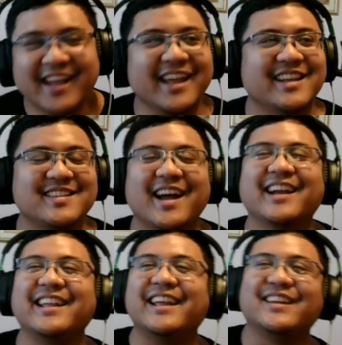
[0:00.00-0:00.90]
It's
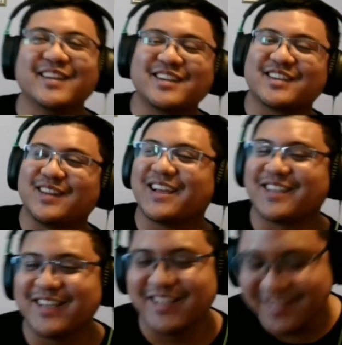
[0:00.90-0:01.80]
not English
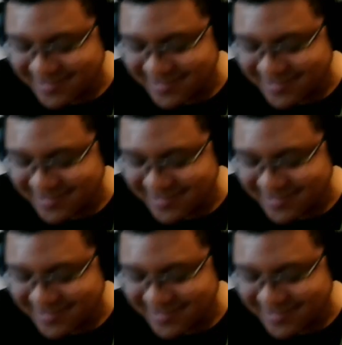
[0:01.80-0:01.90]
lessons?